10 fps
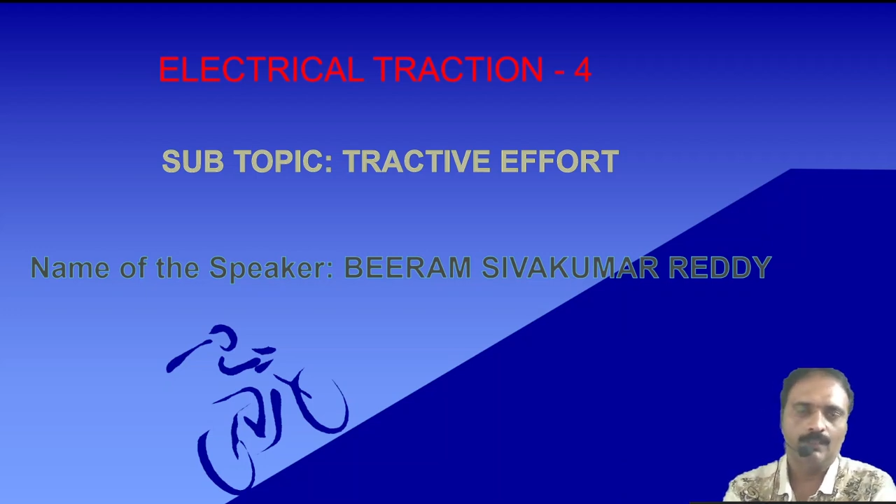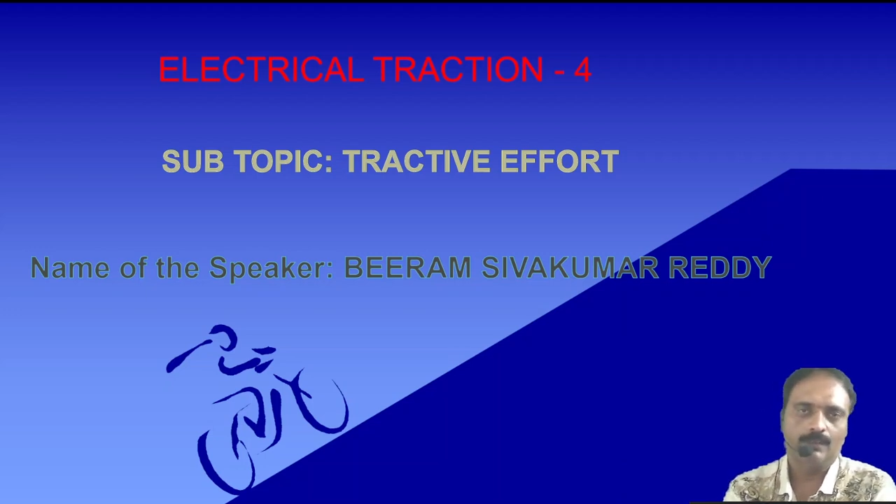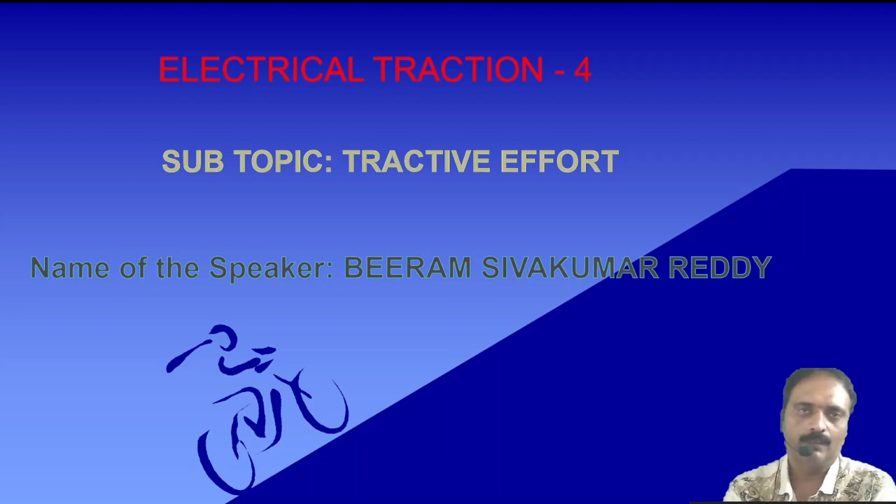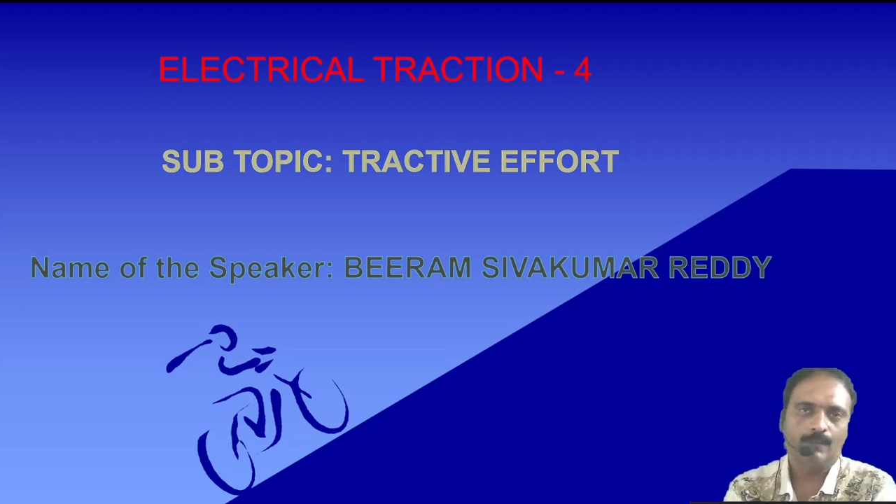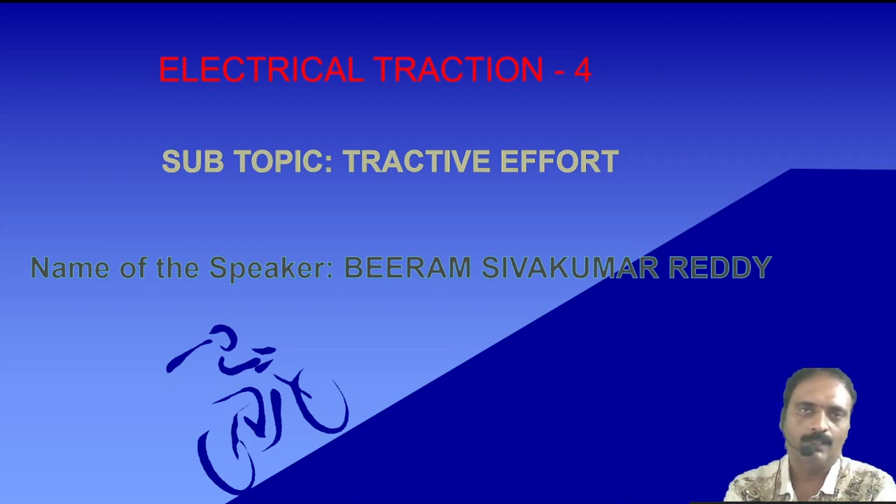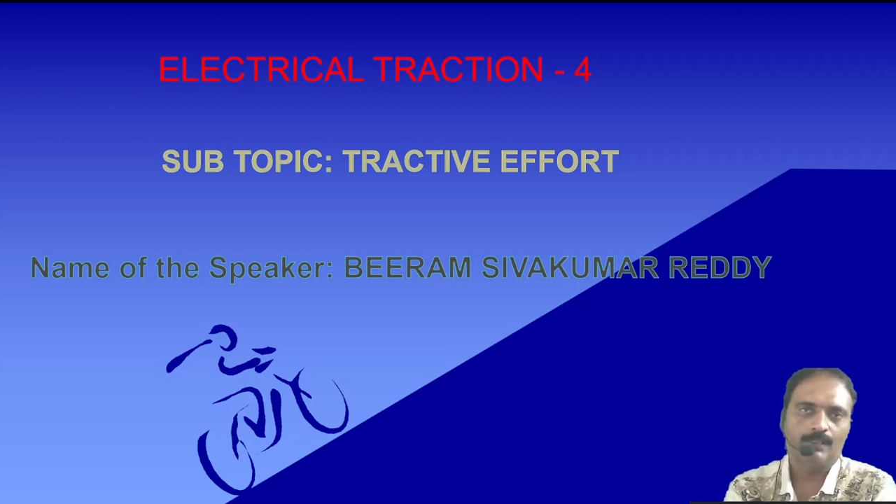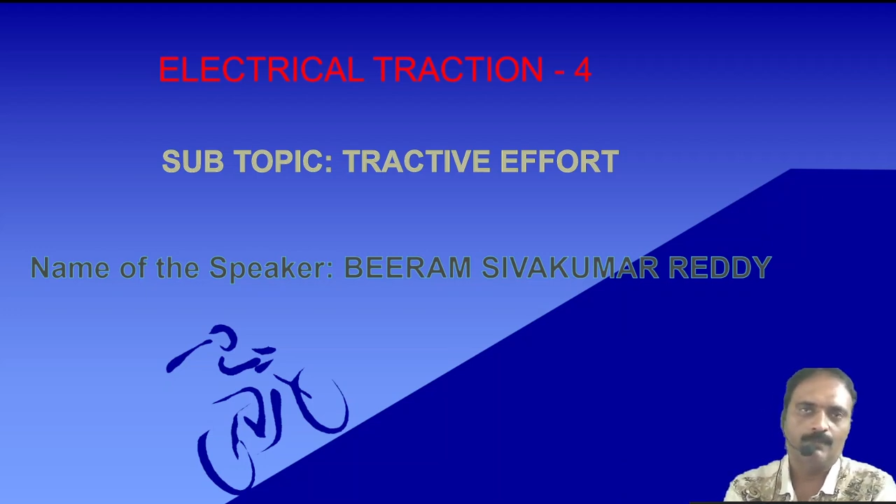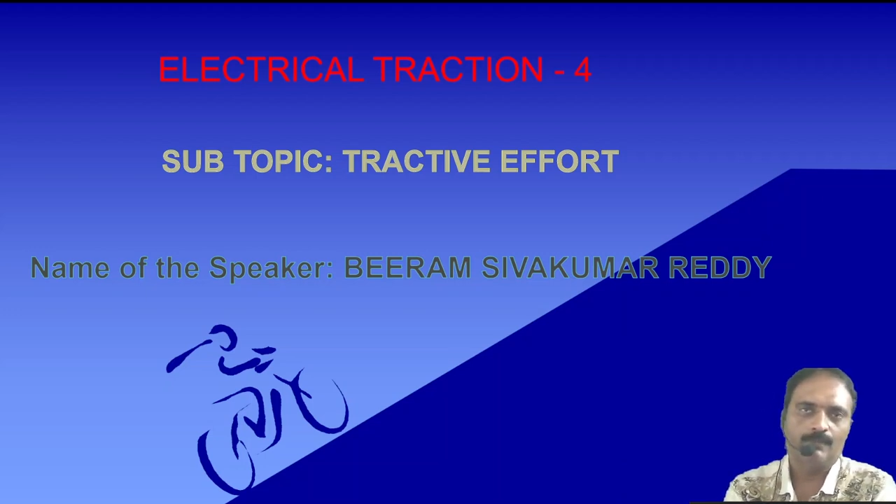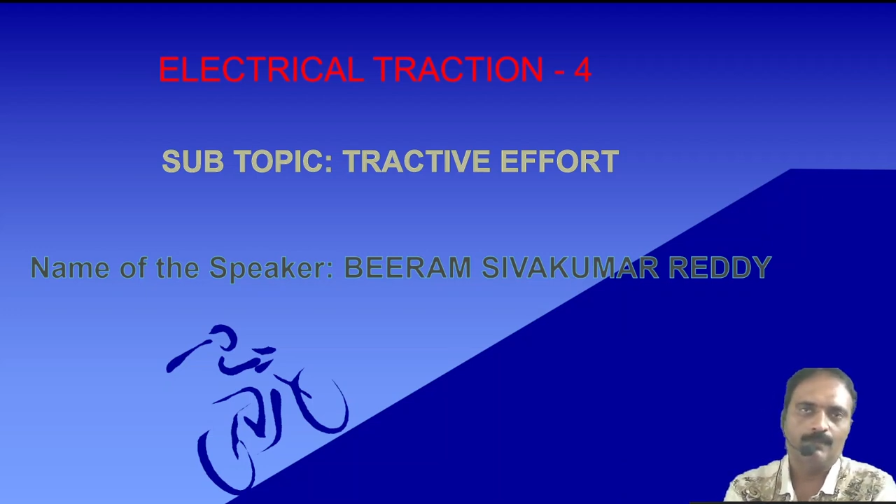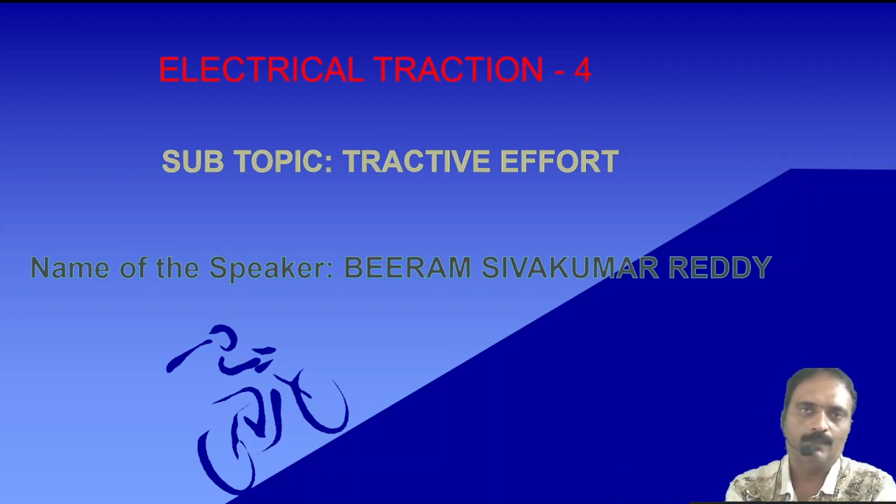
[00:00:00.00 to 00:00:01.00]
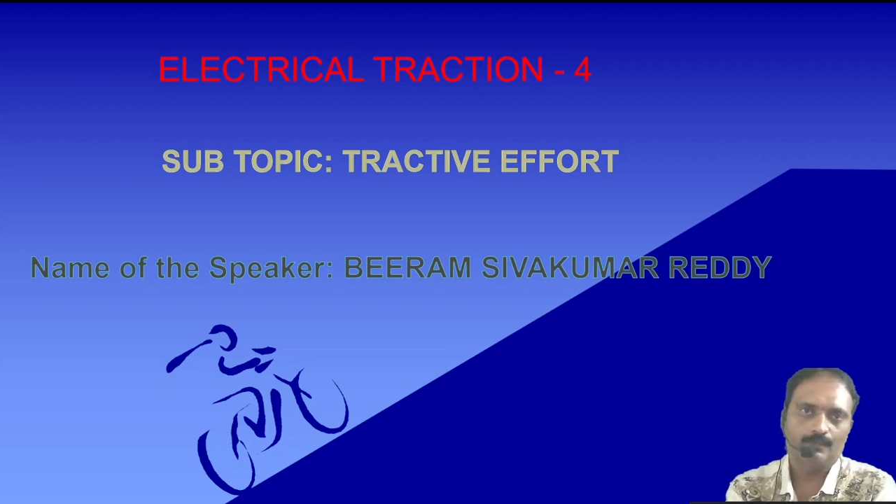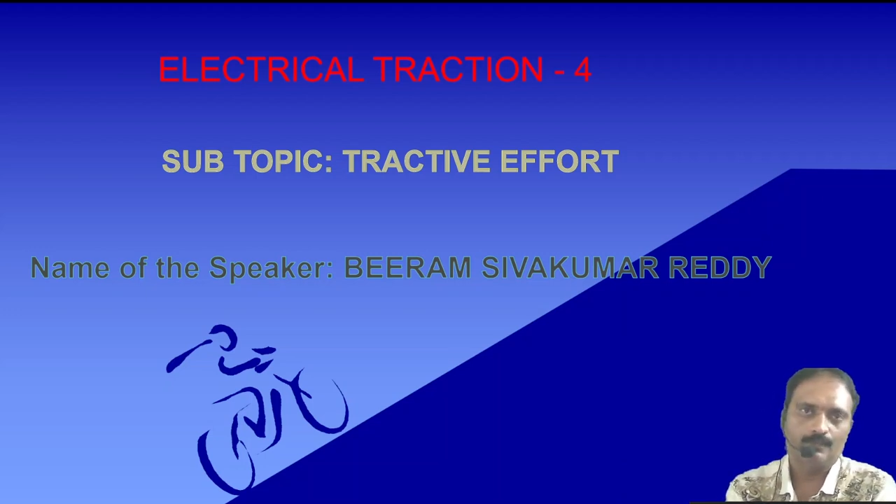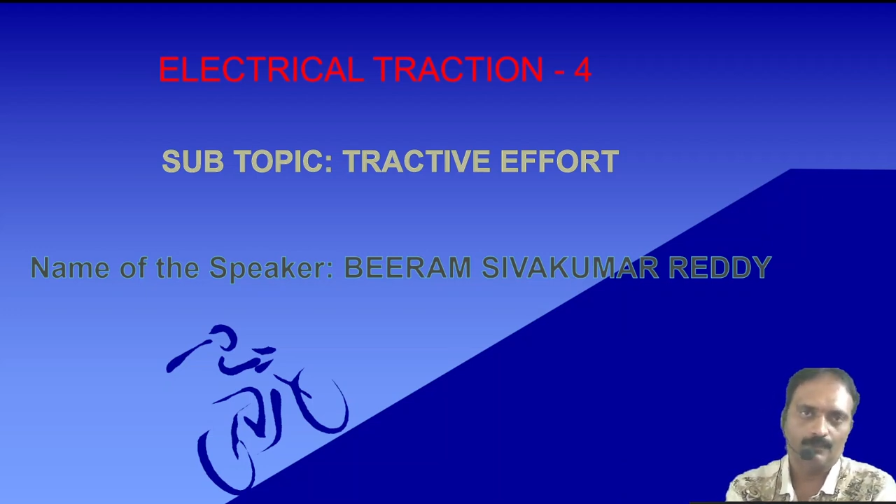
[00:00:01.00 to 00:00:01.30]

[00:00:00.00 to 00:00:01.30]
the traction